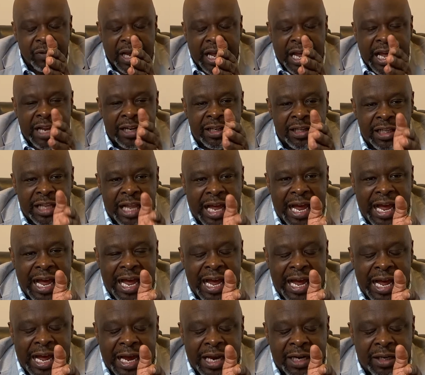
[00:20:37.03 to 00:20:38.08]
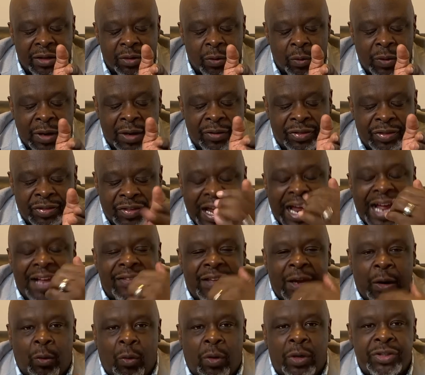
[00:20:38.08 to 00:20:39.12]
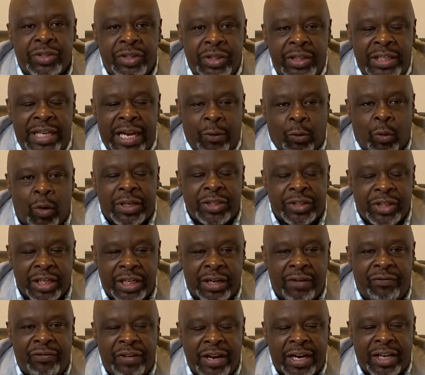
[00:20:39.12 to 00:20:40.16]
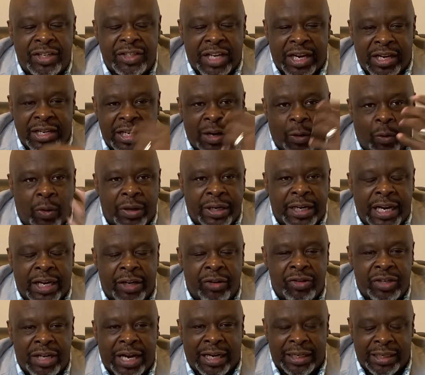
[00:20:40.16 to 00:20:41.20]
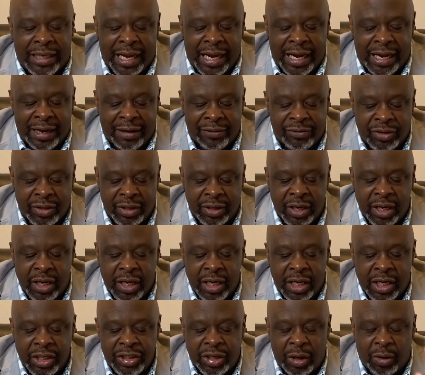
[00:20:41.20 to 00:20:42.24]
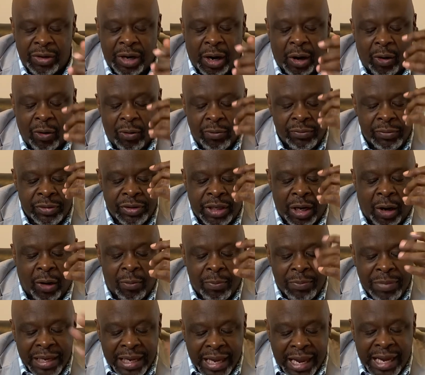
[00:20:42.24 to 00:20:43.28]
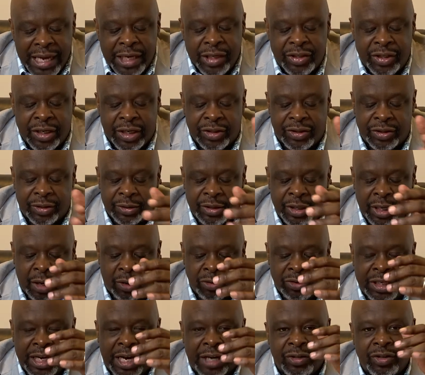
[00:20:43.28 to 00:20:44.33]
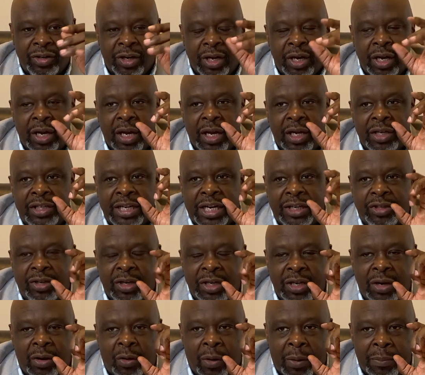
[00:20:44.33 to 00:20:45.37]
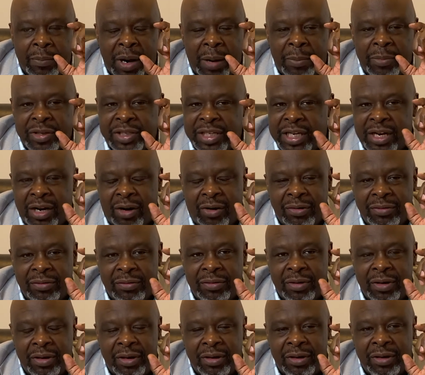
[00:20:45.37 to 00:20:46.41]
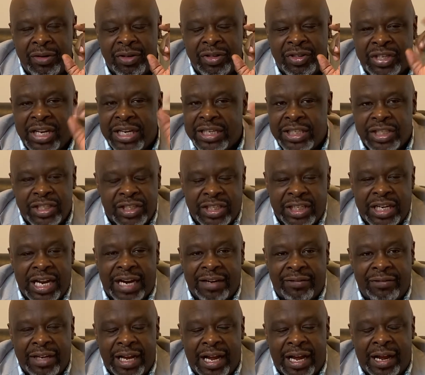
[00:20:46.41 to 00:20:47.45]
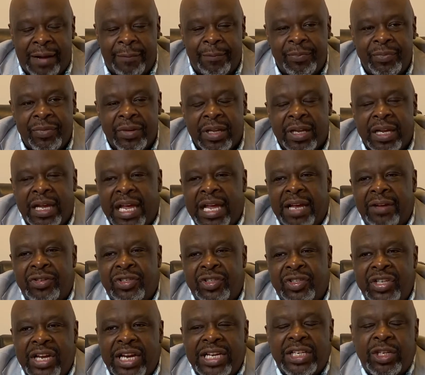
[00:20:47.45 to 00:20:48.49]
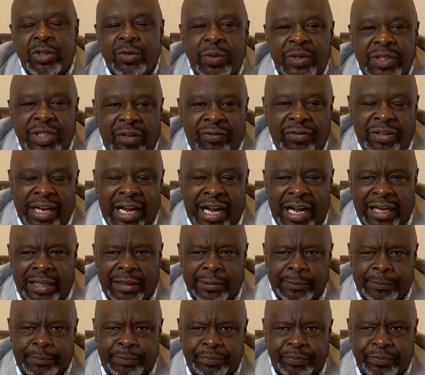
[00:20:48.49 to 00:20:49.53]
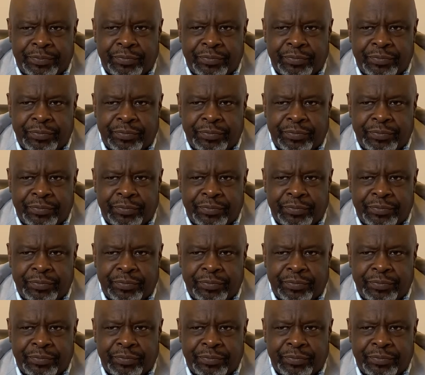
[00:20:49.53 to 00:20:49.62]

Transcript: in line with that that wants that wants to defeat us that, that want to enter our lives so don't don't be anxious you know just just you know, remember so, you know sickness is not of god if sickness was of god